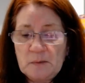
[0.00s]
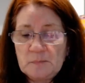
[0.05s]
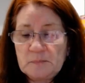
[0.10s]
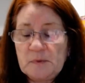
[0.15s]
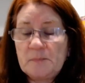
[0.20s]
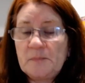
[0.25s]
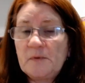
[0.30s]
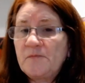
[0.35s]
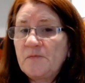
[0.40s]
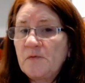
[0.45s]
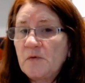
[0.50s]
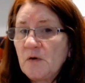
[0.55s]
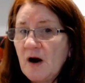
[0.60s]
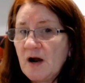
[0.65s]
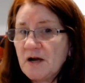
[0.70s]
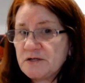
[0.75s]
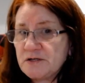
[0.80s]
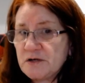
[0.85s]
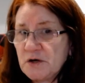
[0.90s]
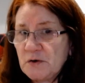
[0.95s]
But before
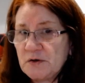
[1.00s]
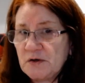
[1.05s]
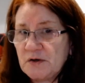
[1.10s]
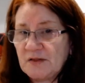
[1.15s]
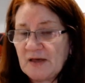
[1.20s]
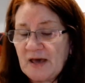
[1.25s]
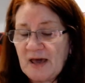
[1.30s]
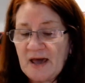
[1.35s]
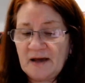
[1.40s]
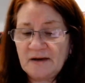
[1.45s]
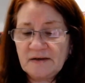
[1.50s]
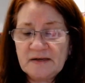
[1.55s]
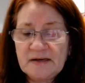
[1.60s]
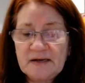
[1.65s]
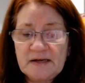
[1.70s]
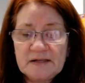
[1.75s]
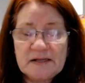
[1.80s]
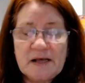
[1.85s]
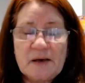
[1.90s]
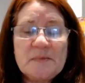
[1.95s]
I show you that,
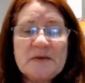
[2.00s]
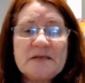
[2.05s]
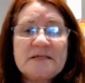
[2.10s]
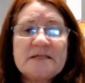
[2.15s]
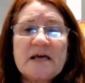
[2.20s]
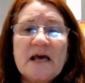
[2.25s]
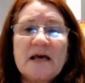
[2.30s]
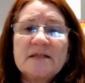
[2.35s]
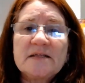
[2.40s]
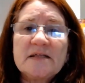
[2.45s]
let me say